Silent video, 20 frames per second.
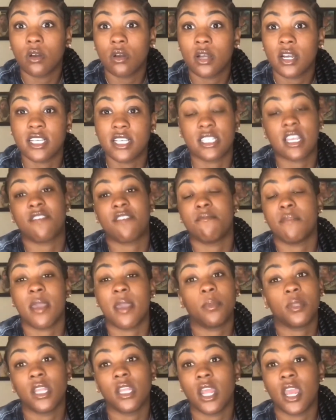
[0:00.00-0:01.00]
Because I've
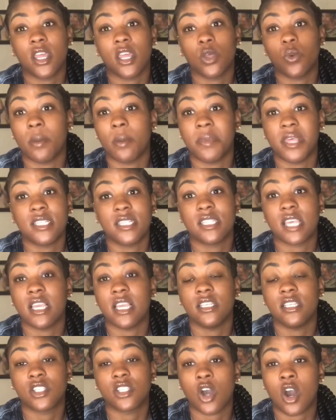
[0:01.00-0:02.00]
met plenty of other women that say
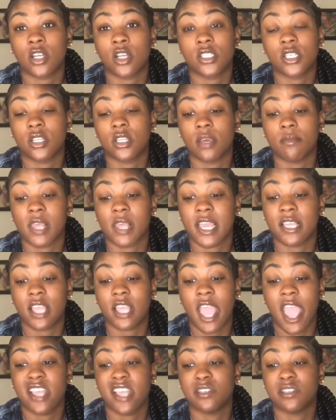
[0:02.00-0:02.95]
he's talked to them like that.